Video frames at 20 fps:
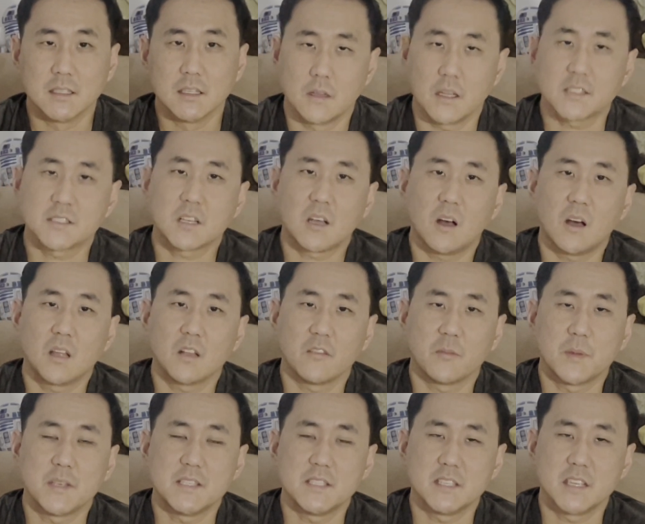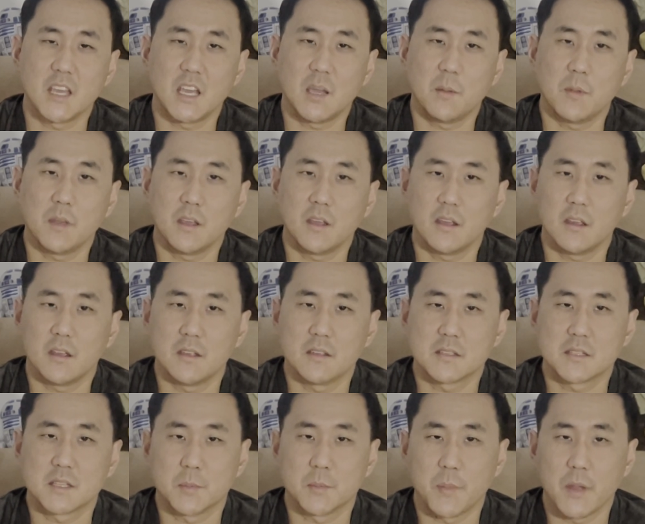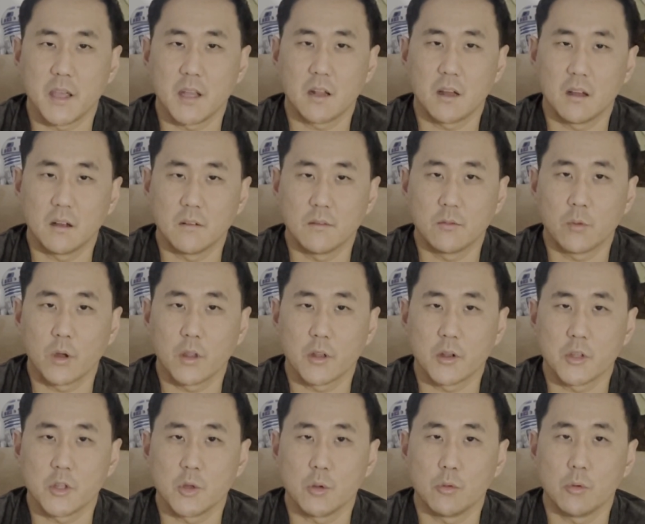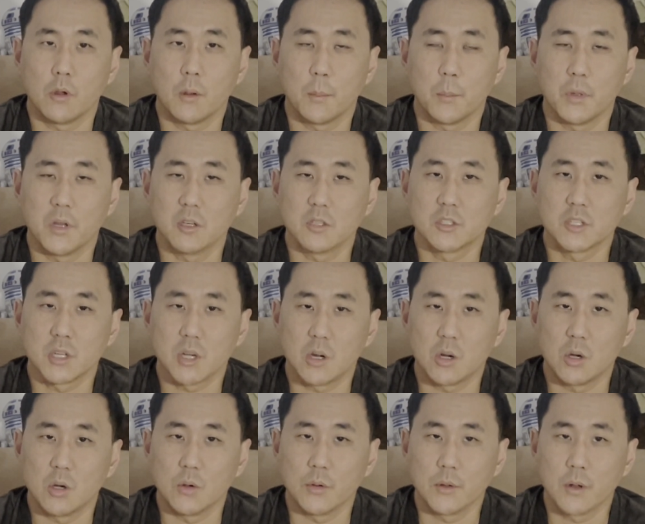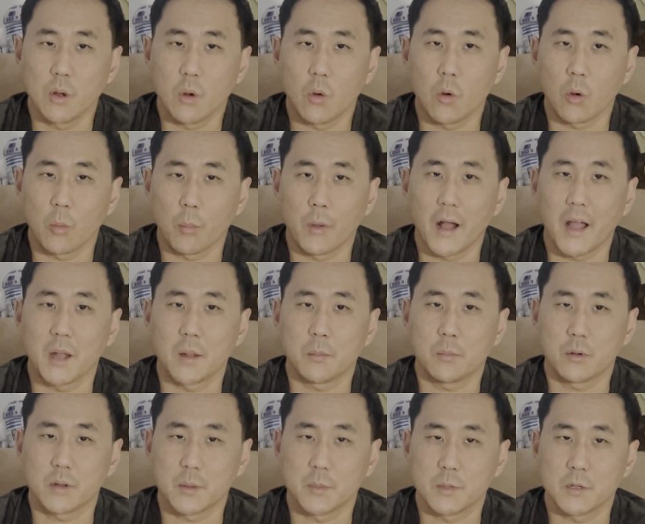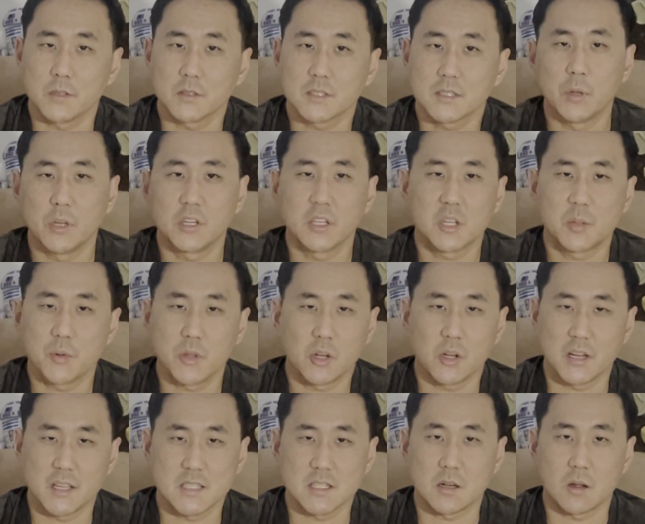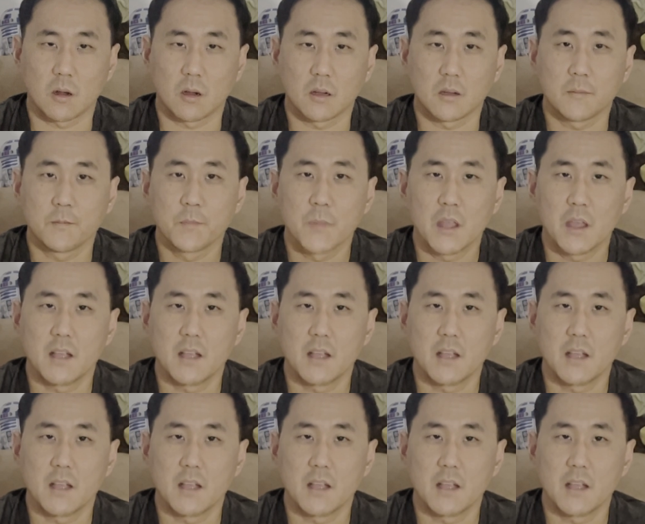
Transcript: Next con of PC gaming is the debate of whether you build your own or buy pre-built. Building a computer isn't hard.